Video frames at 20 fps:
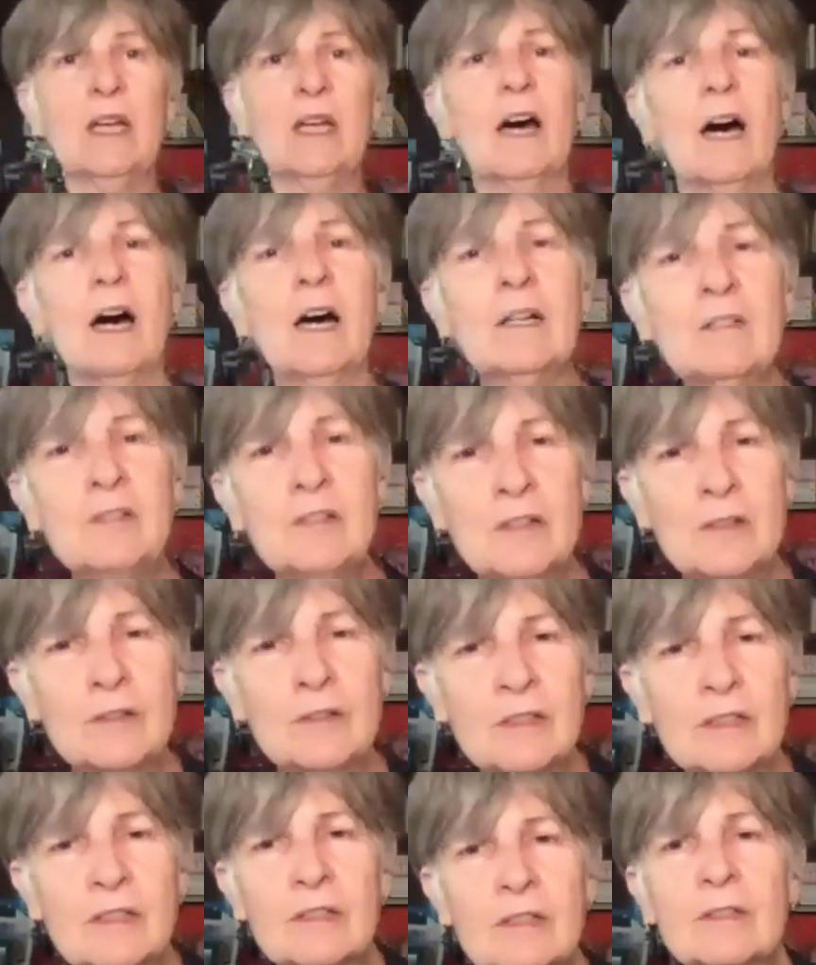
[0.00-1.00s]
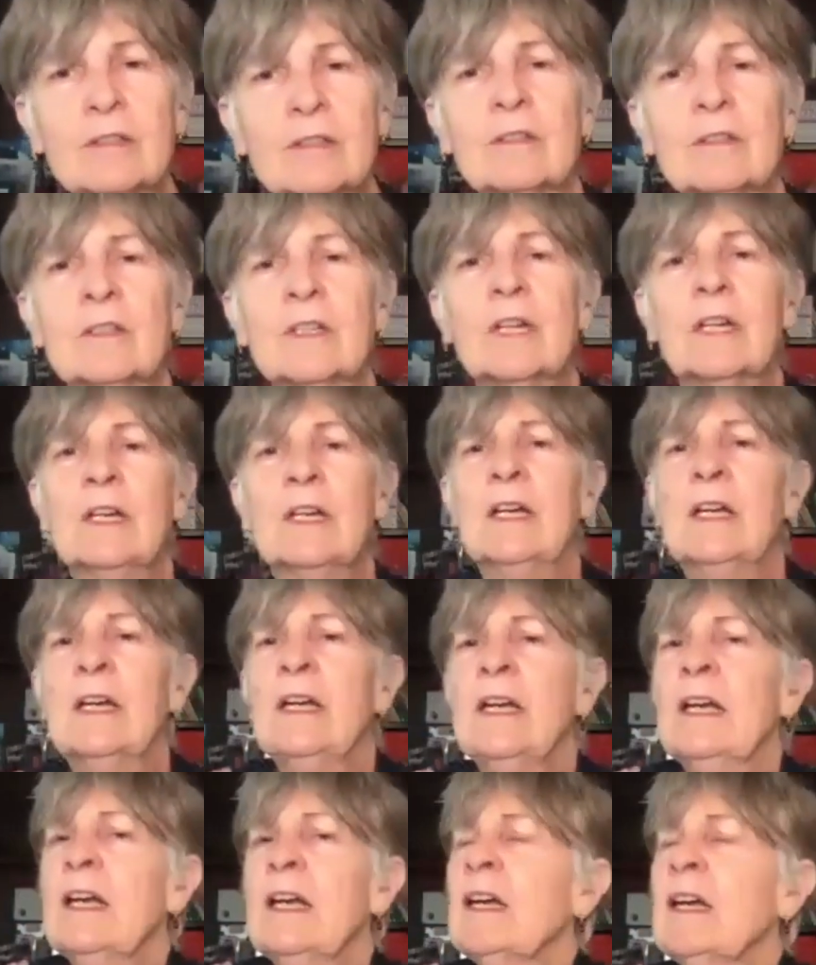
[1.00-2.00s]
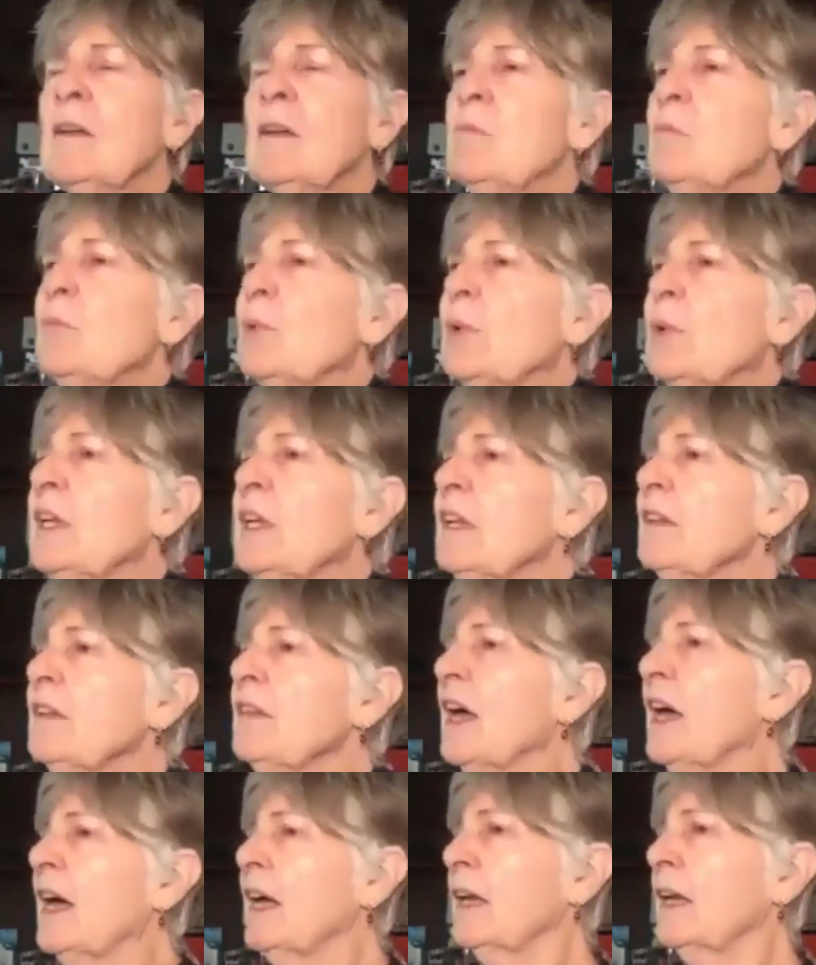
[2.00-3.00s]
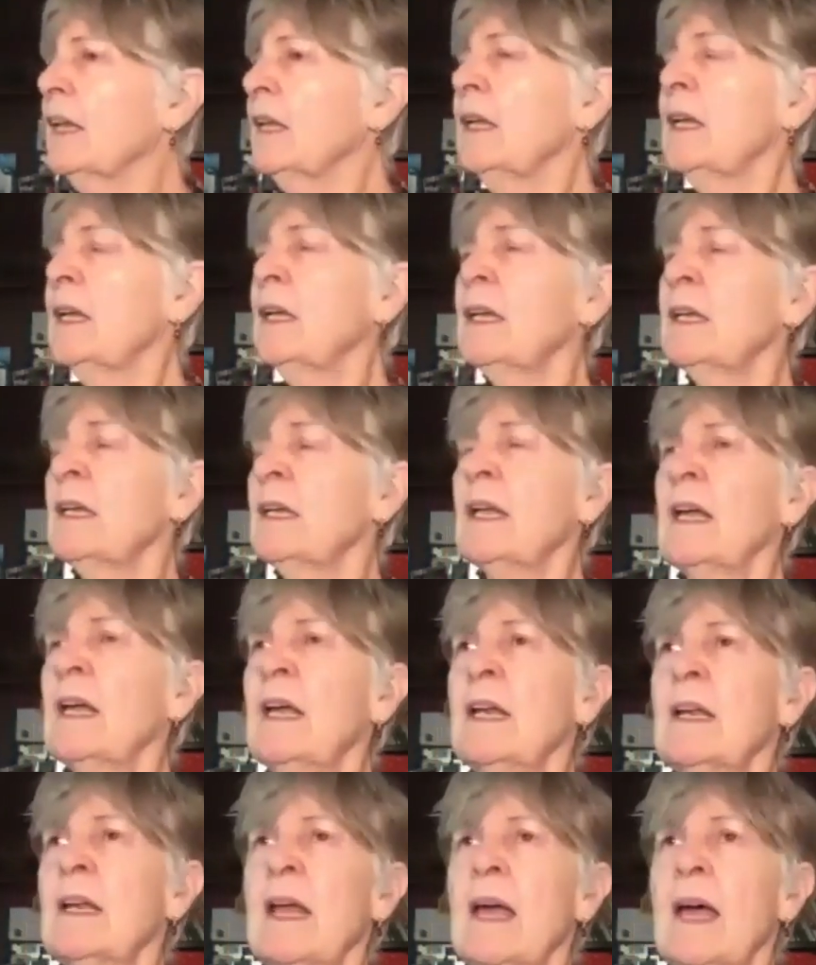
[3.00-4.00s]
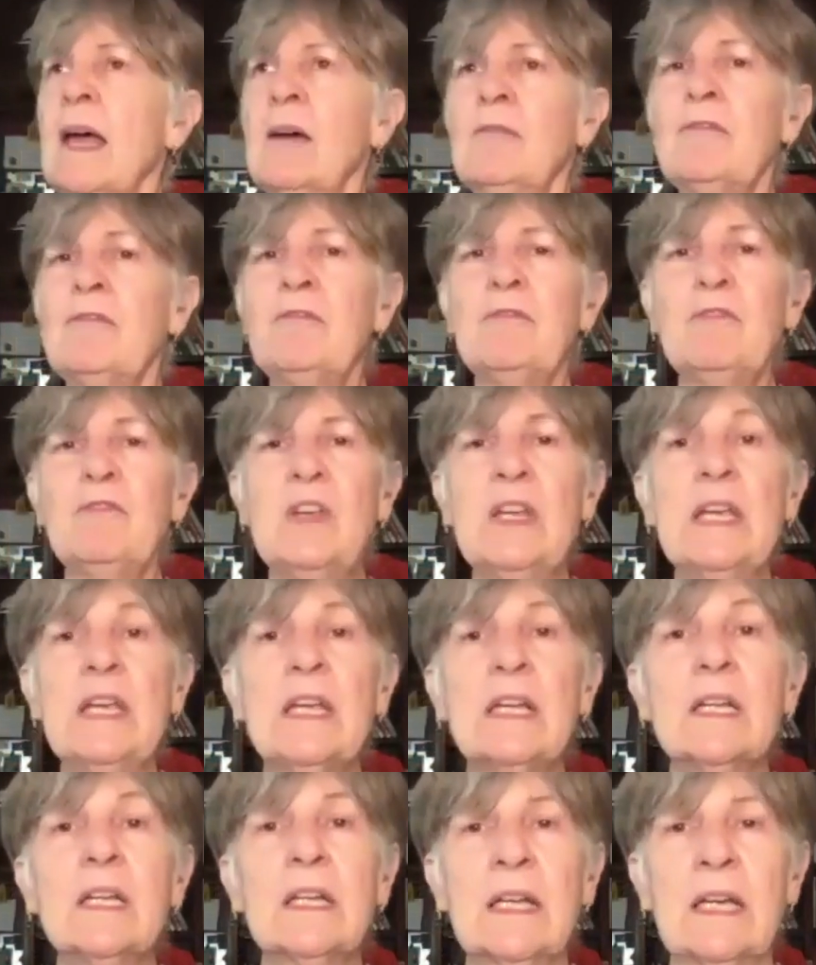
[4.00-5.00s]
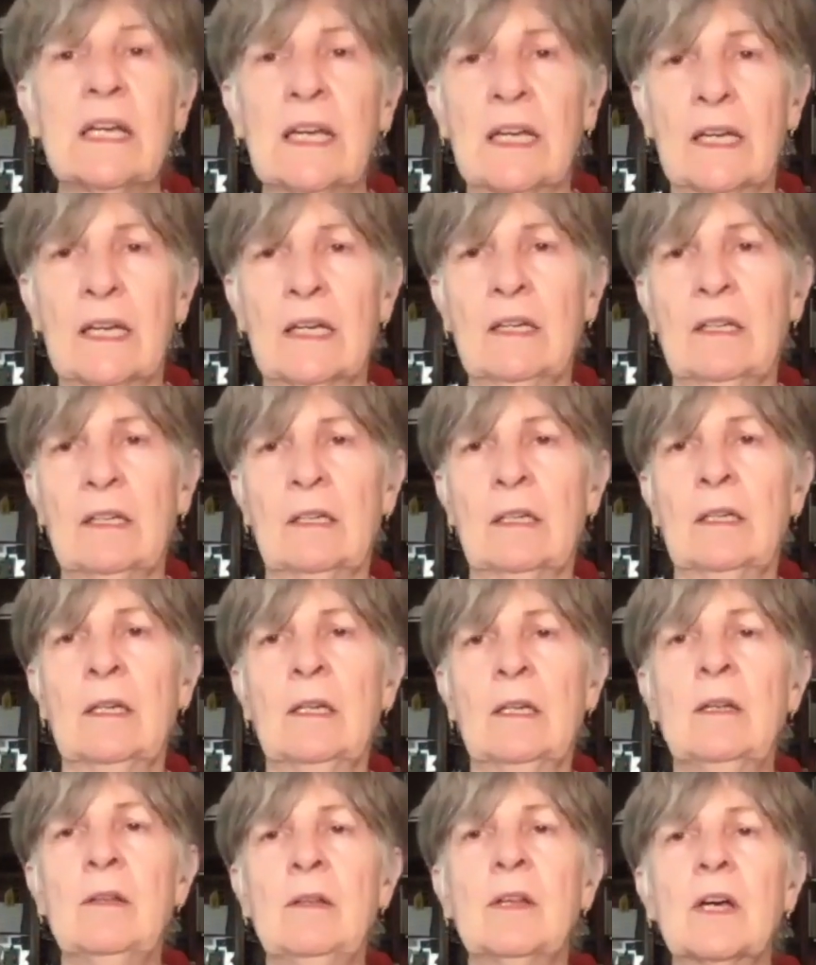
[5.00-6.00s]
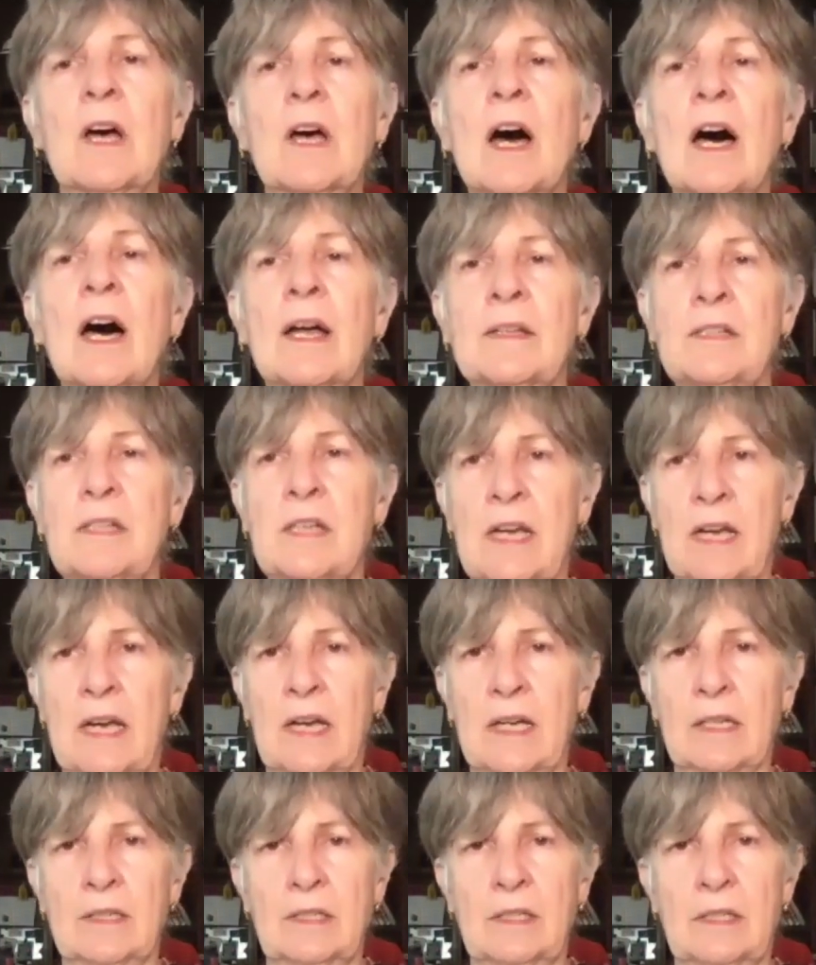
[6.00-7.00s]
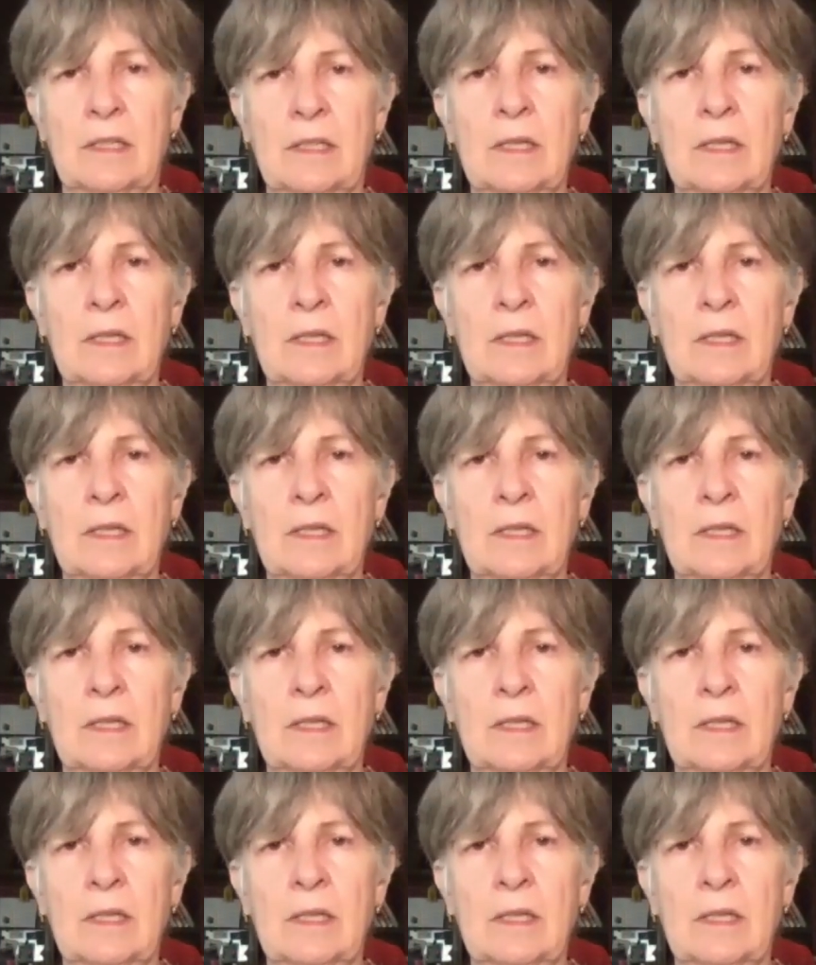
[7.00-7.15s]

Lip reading: under you, and bringing that in and feeling the contact,